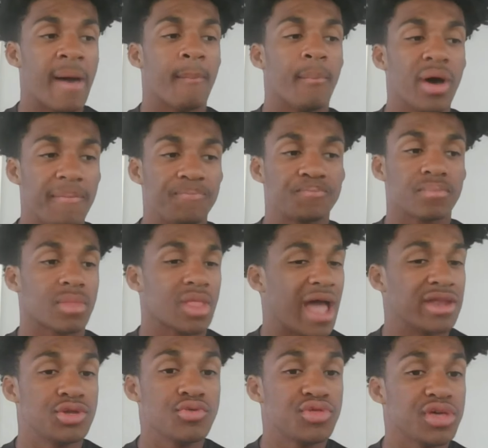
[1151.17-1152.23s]
But
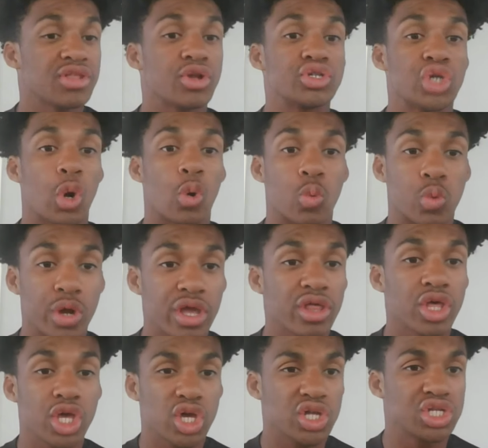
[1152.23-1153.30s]
I do think there's a
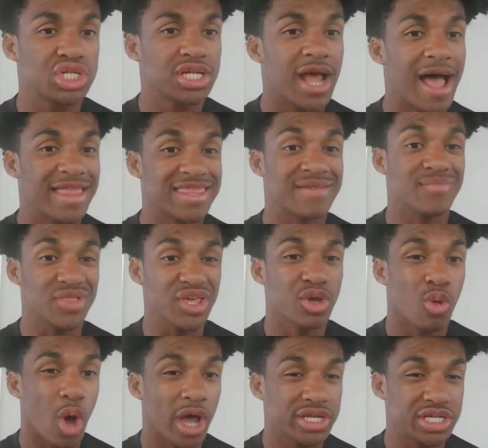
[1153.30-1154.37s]
really good shot that Malik
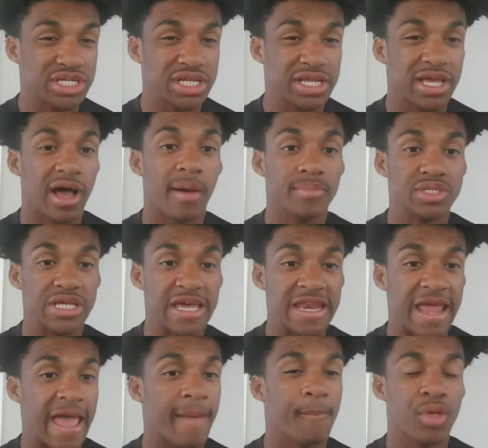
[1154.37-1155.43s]
Washington comes in
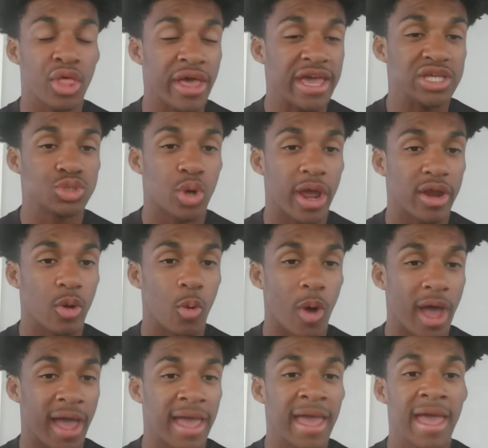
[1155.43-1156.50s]
and plays right
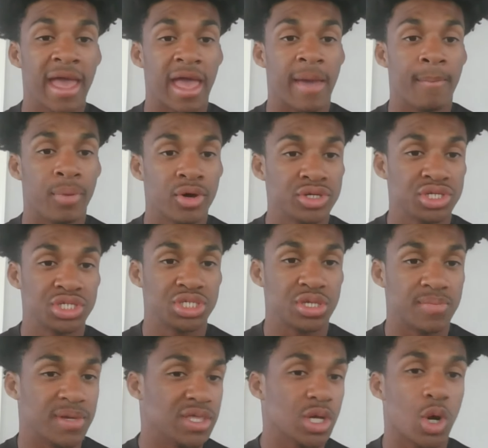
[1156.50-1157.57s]
away and pushes to
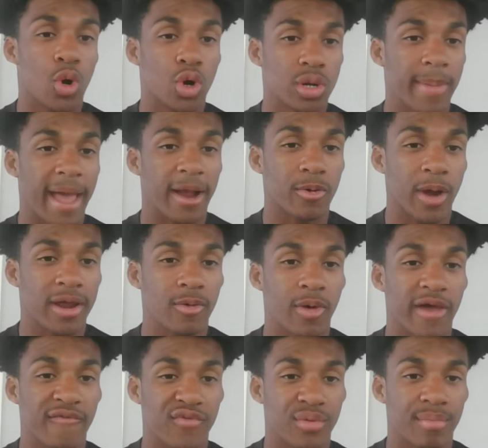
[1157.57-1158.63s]
be the quarterback right
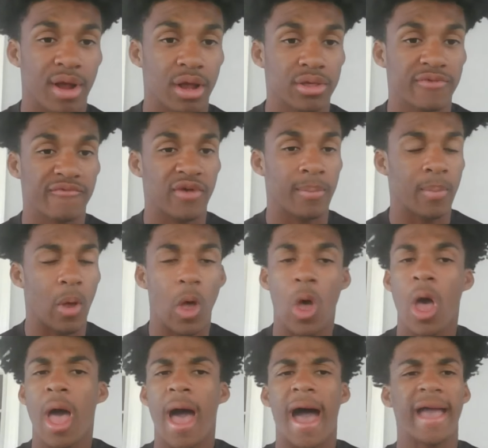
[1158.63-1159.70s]
away for Maryland football.
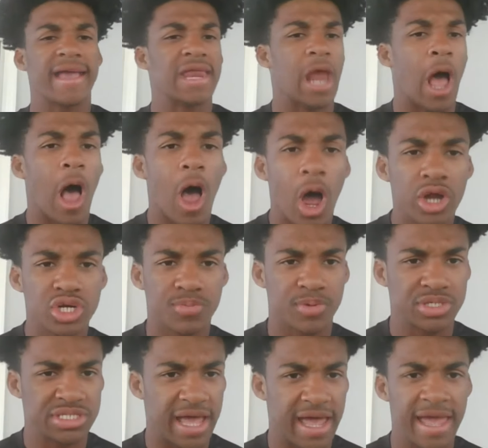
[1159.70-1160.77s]
I can
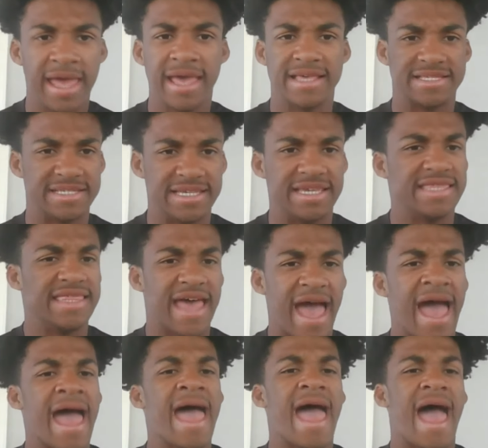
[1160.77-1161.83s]
100% see
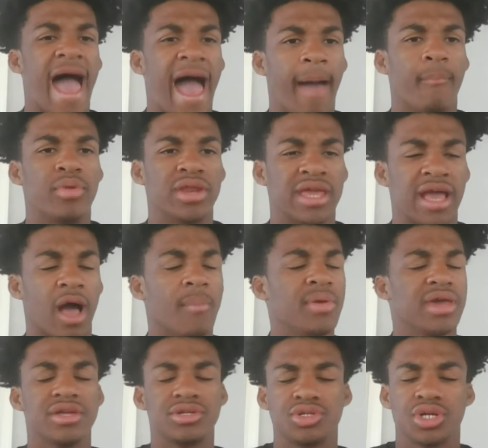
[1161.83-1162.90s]
that happening. I'll
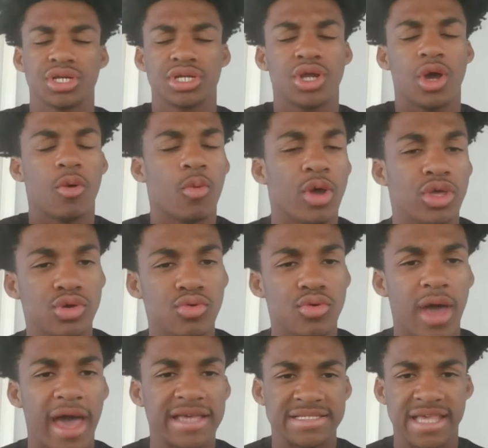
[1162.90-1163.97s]
be interesting to know what you
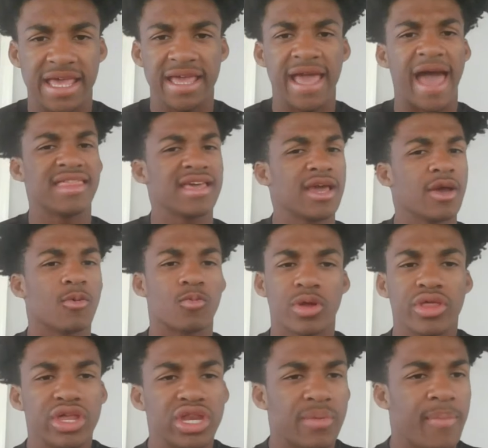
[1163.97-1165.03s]
guys think. I think it
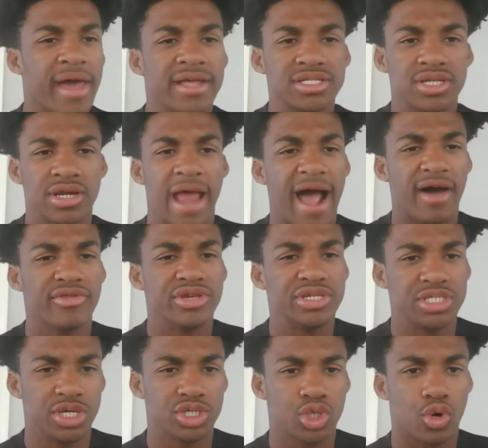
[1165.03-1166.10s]
really depends on how
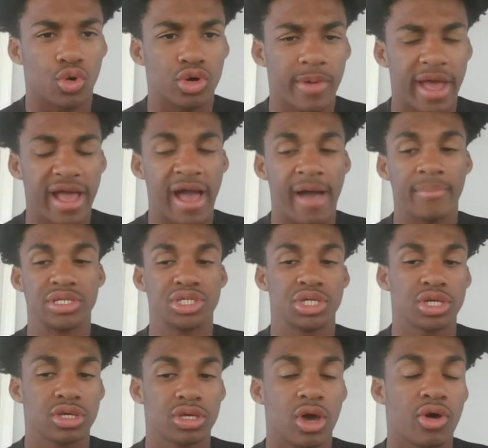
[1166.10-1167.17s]
this year's quarterback
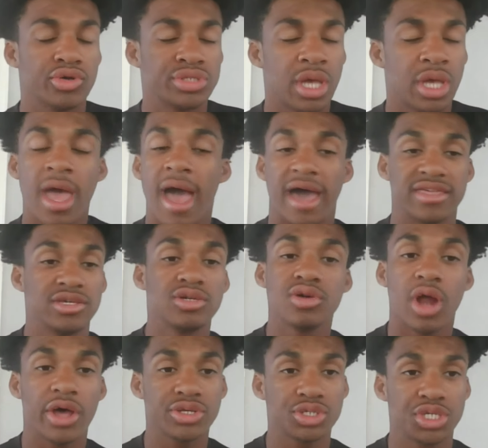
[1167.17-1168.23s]
competition goes. I think you could
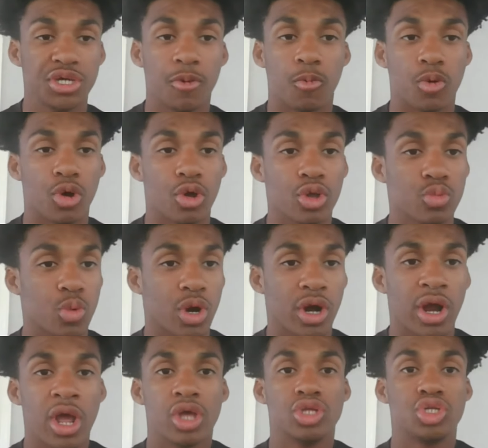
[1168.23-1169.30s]
also see a world
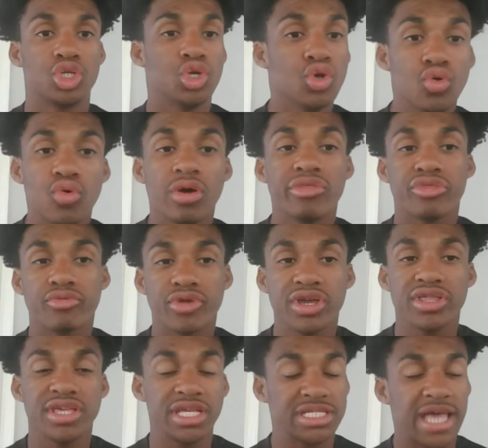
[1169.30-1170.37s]
where two or three
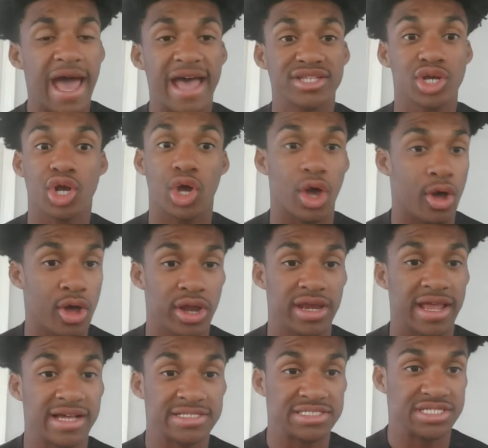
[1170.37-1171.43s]
of these guys are gone
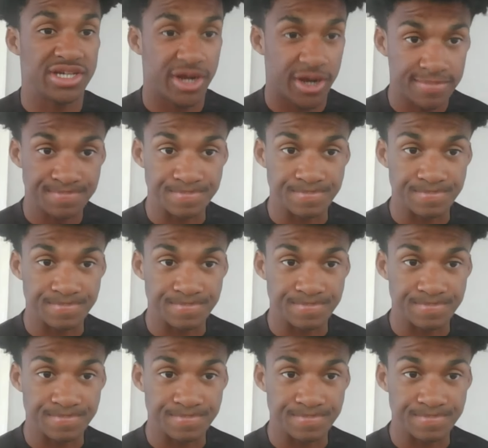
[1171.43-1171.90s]
next year